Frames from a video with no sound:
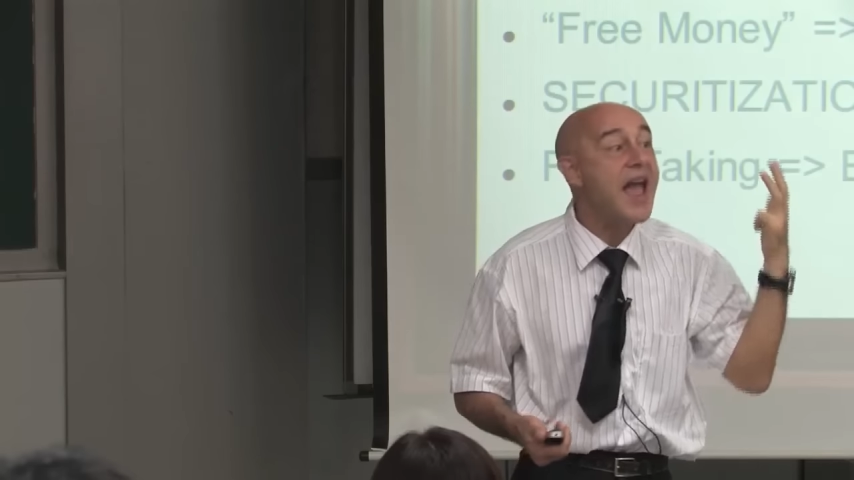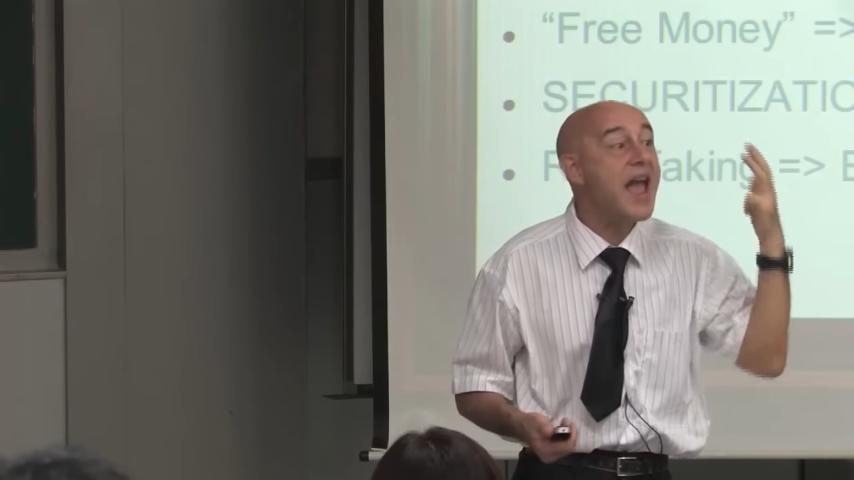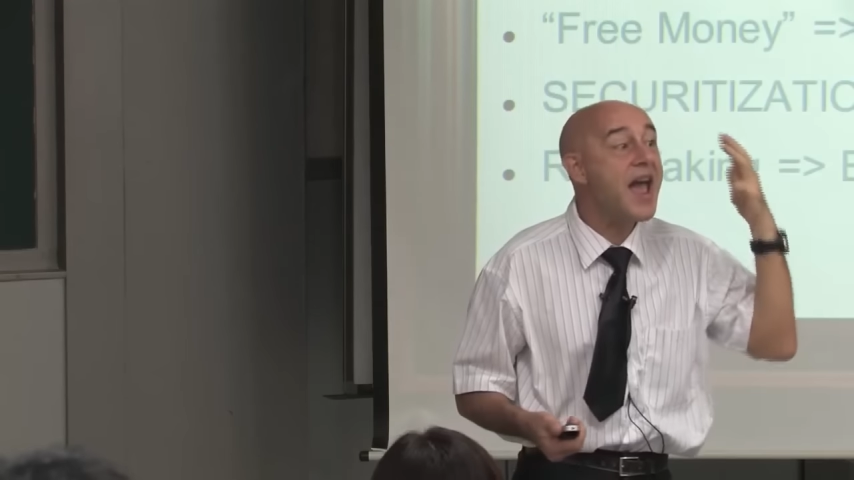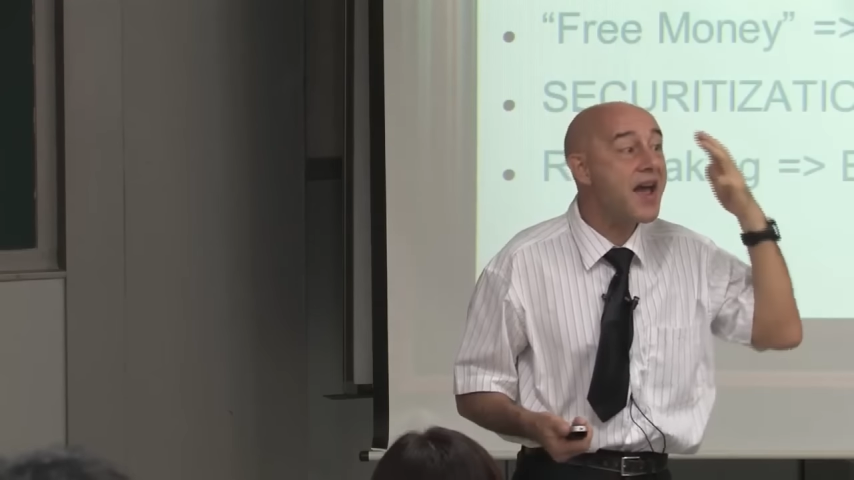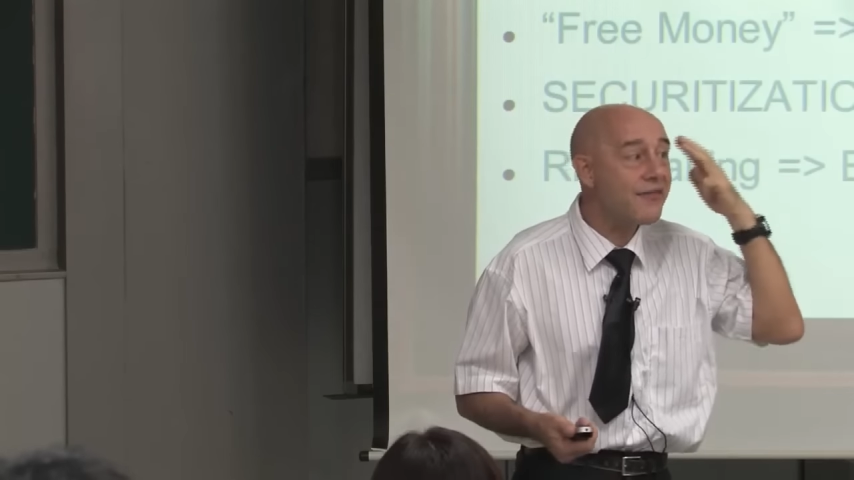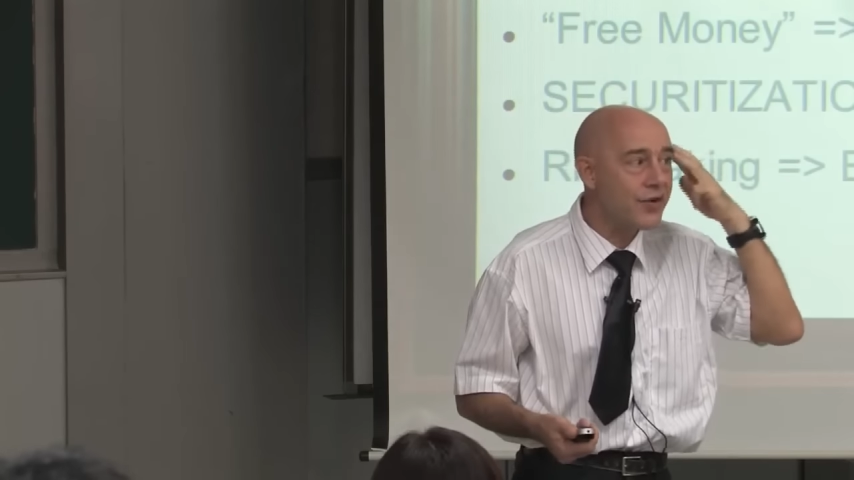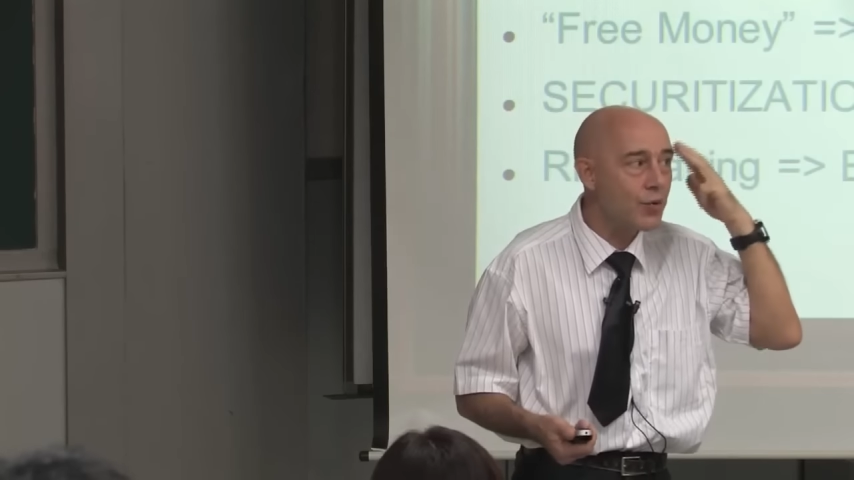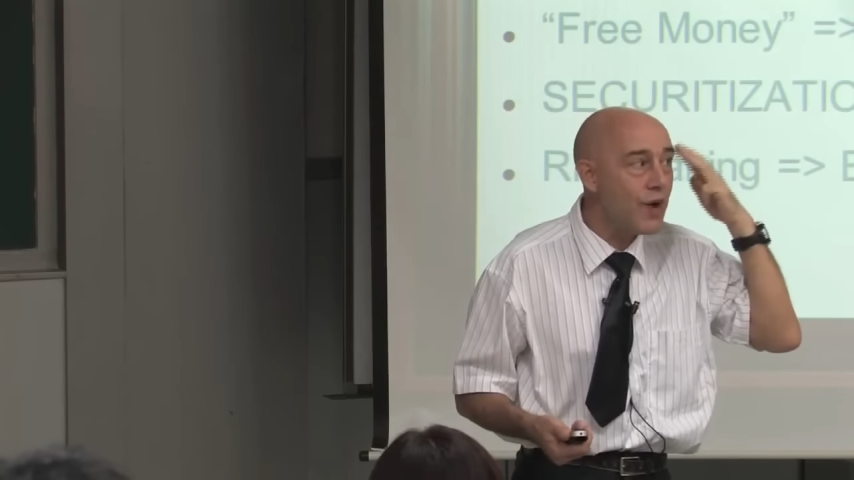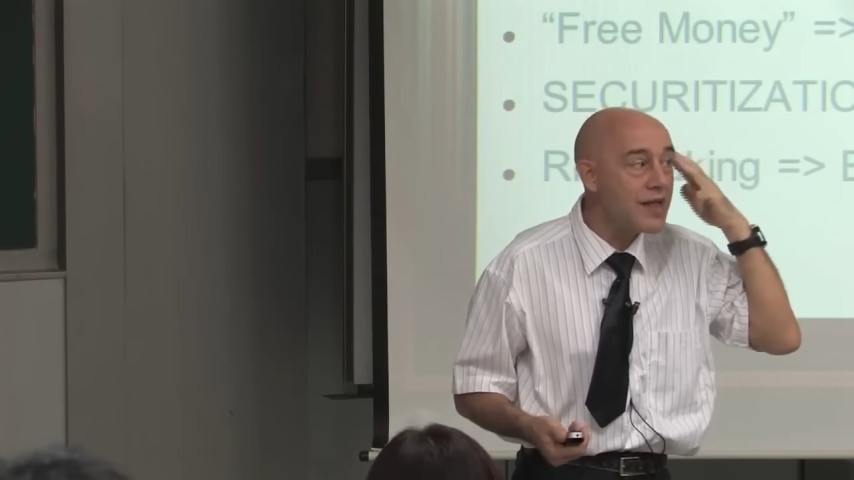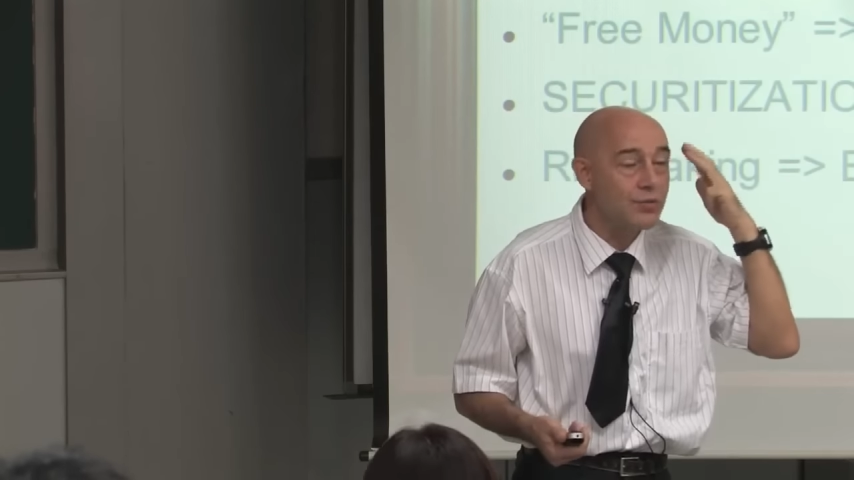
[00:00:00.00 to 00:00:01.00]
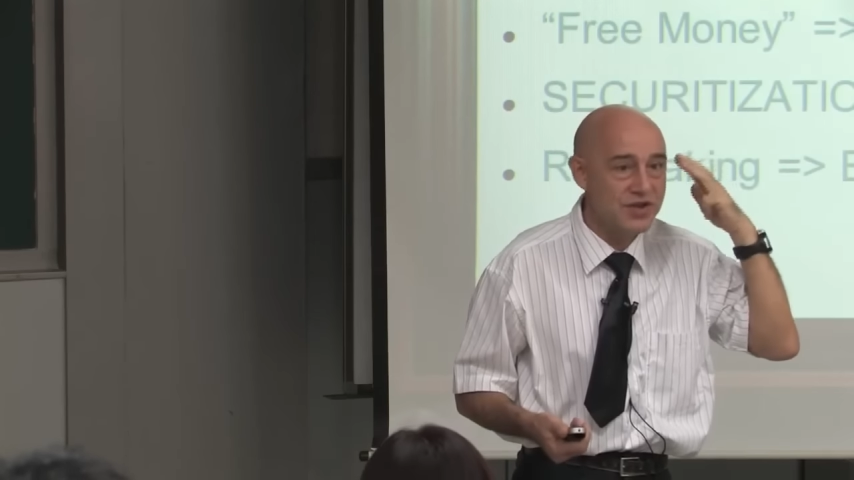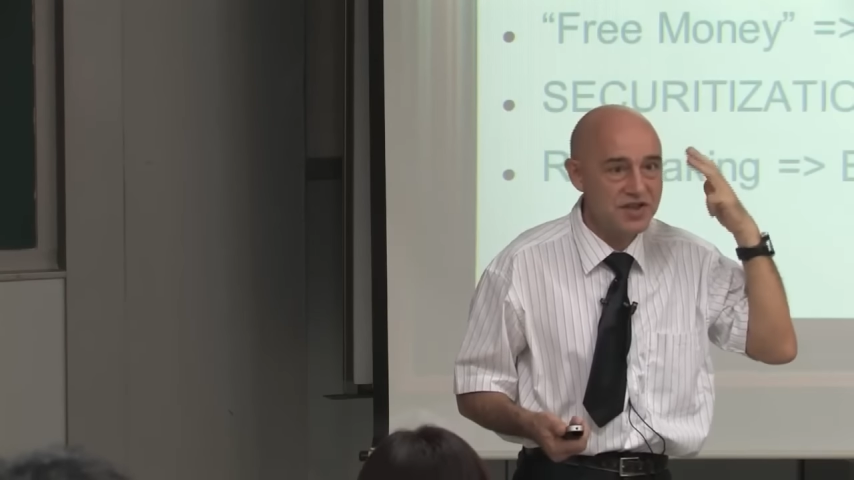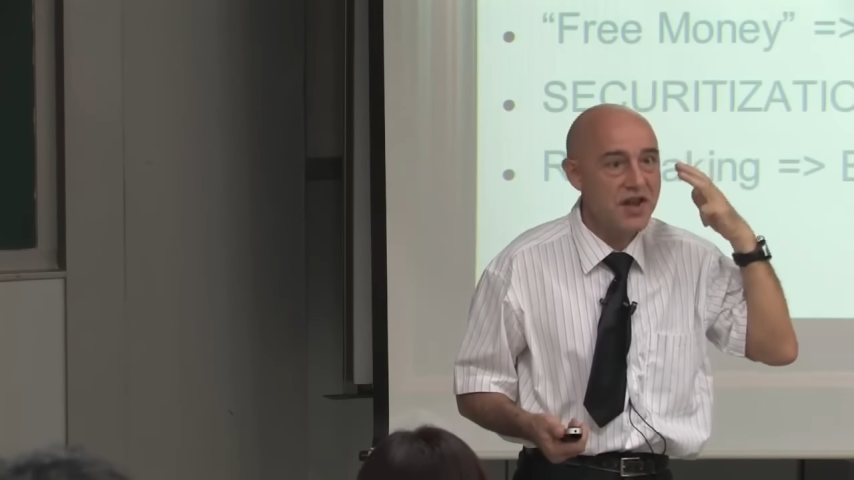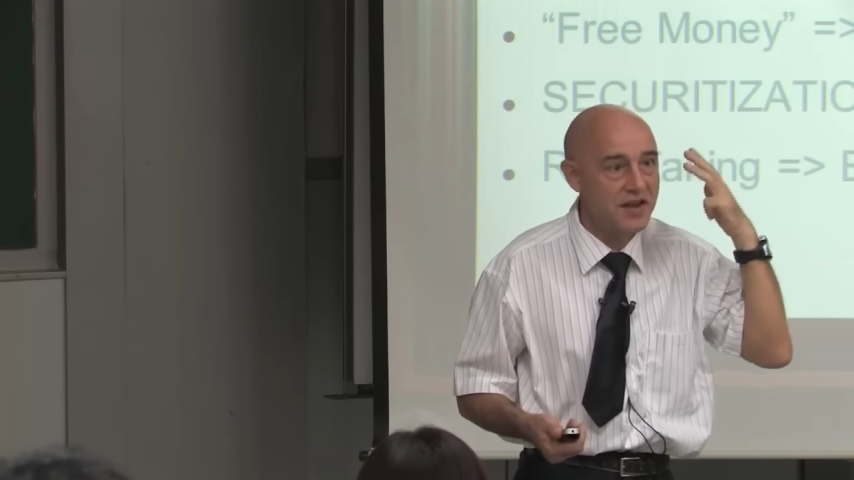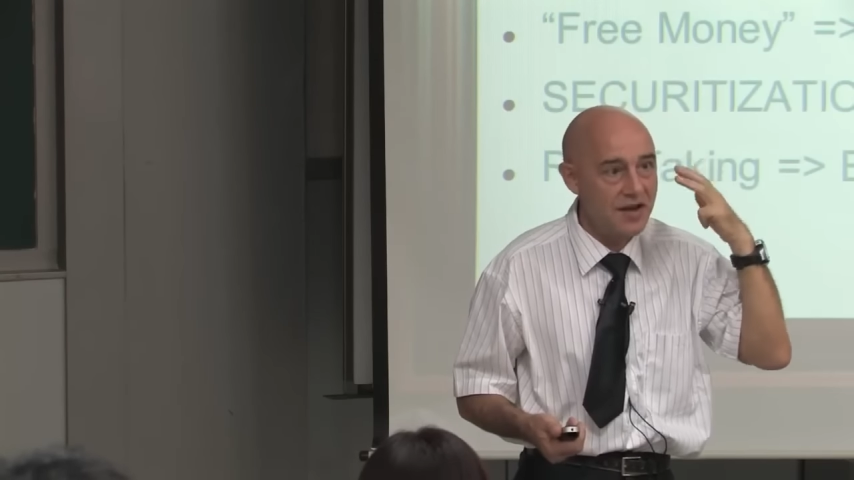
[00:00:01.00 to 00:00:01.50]
Everyone was
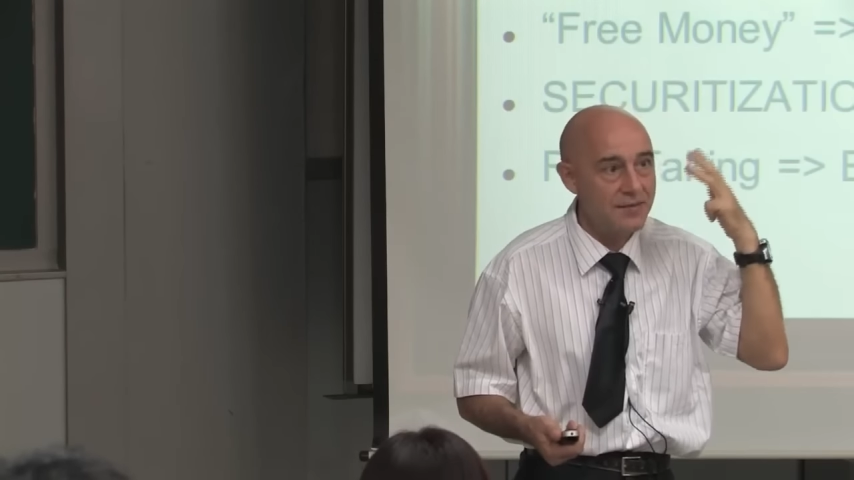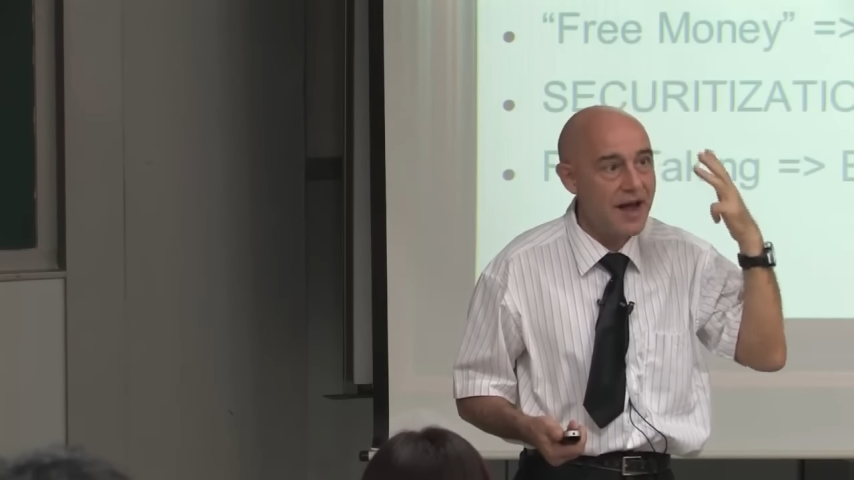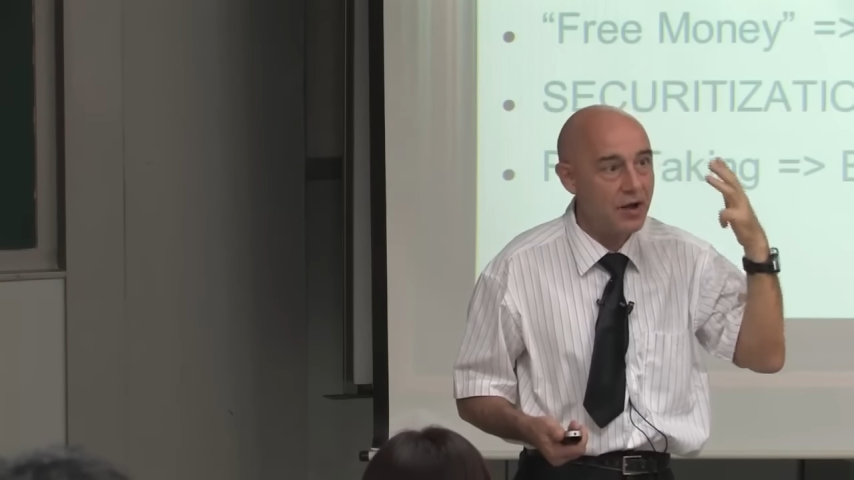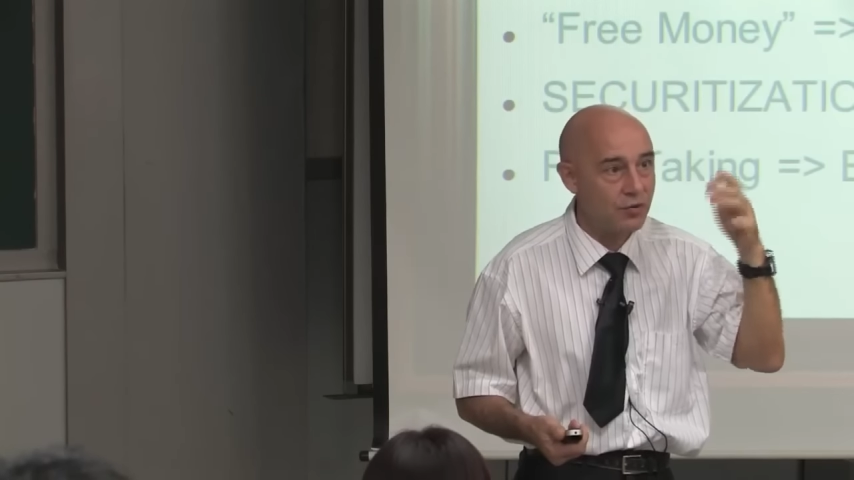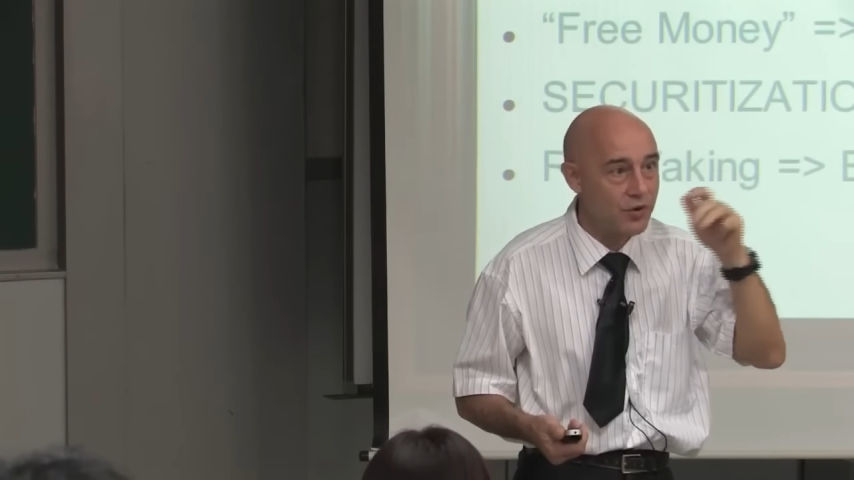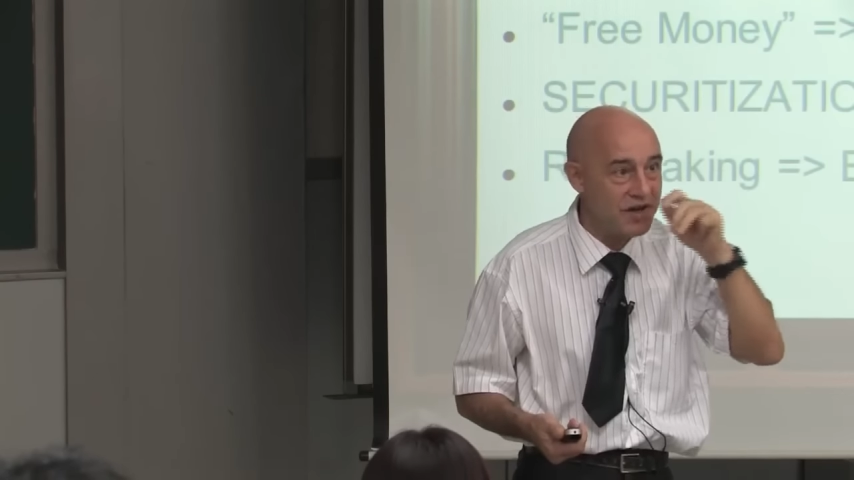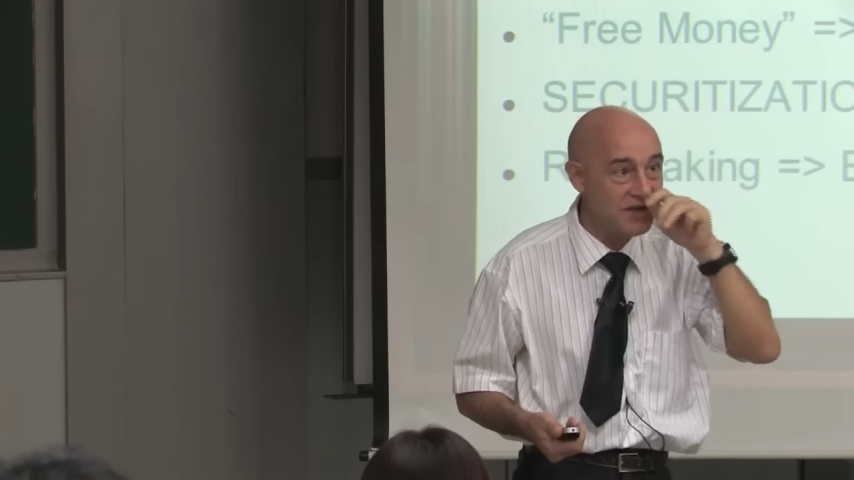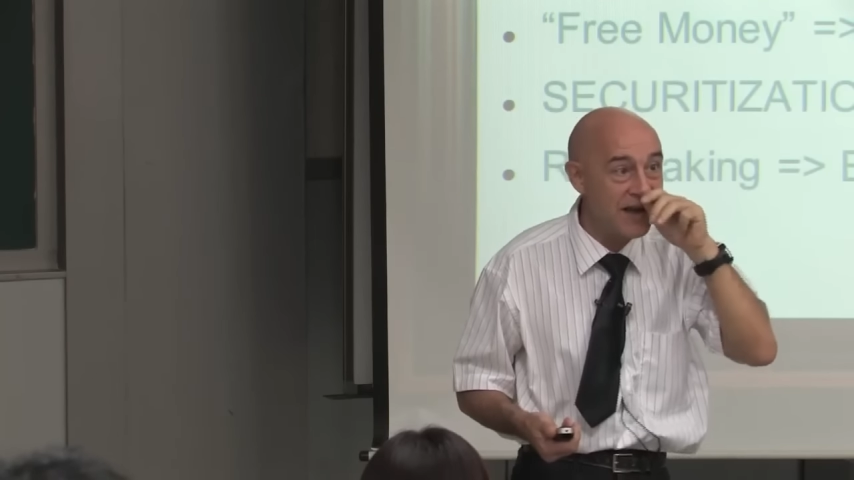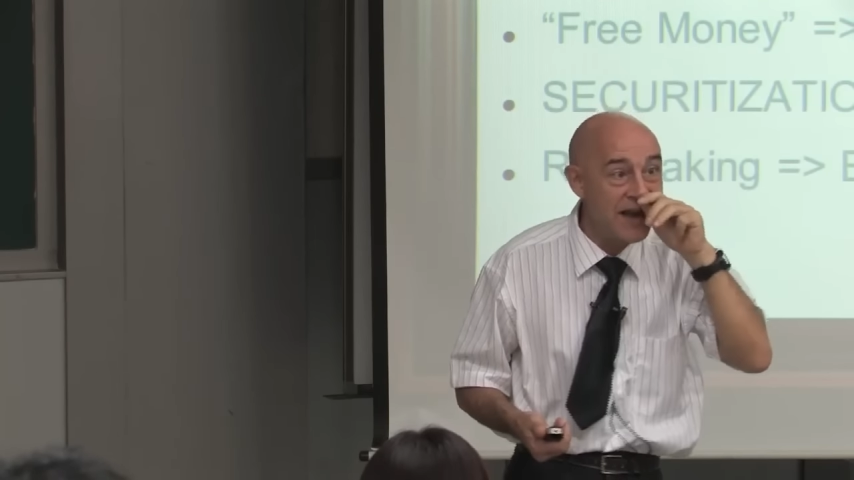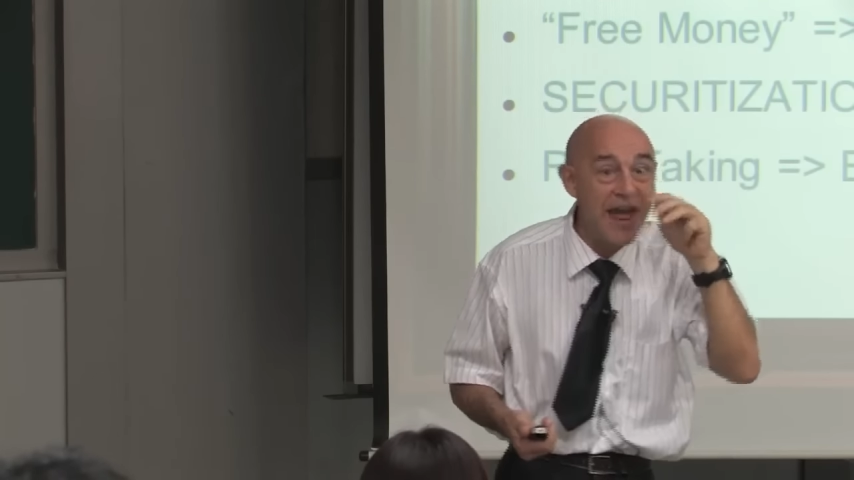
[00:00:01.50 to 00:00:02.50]
thinking about risk and